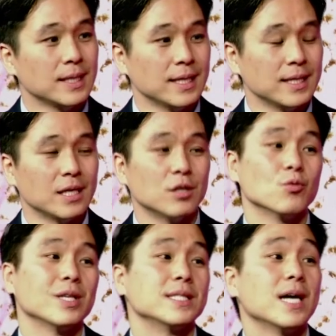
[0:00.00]
and then on
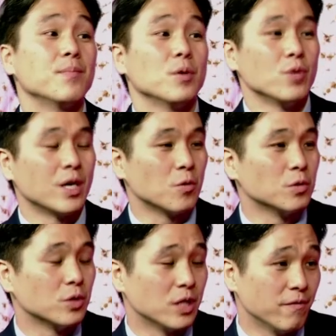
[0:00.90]
WhatsApp, we are
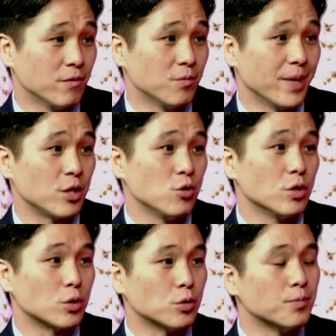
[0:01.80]
going to give you, make you
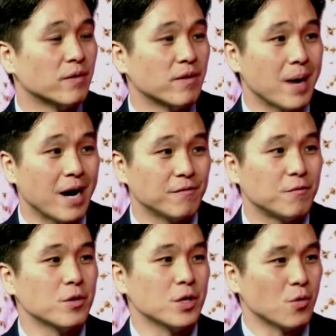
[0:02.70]
a group of about
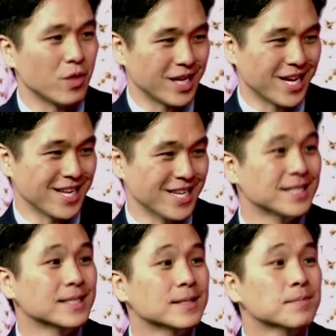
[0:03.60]
40 youth in Kenya.
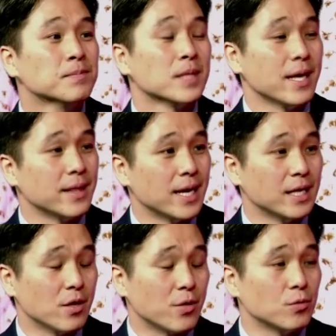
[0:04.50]
Mm And
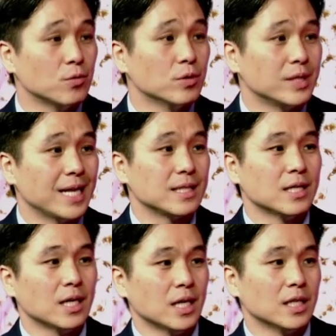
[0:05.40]
then uh, through that
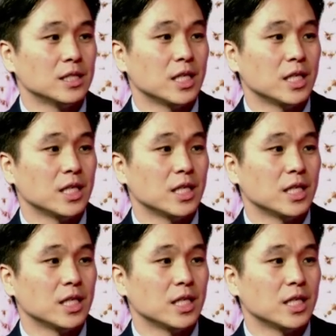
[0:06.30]
uh,